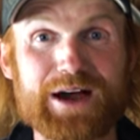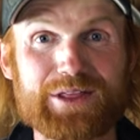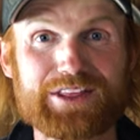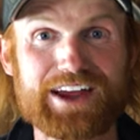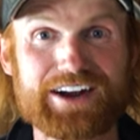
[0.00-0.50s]

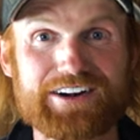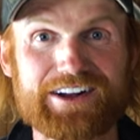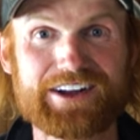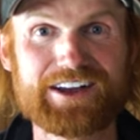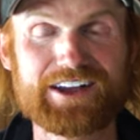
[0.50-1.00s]
about
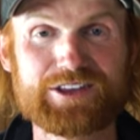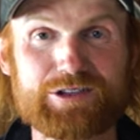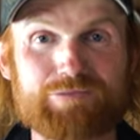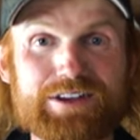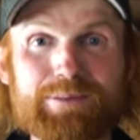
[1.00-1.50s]
there.
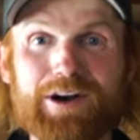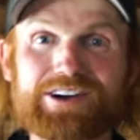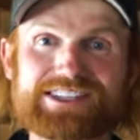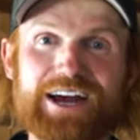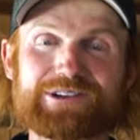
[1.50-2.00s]
The
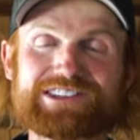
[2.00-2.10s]
rebar is now